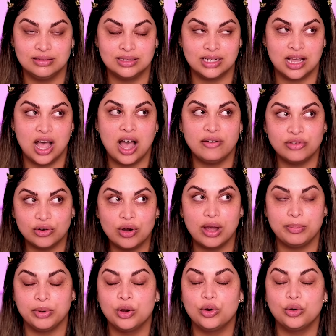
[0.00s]
to cover
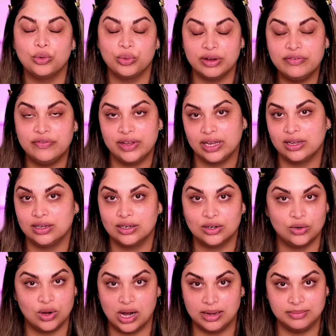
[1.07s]
up horrific
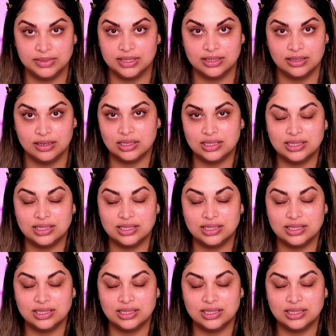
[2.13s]
crimes.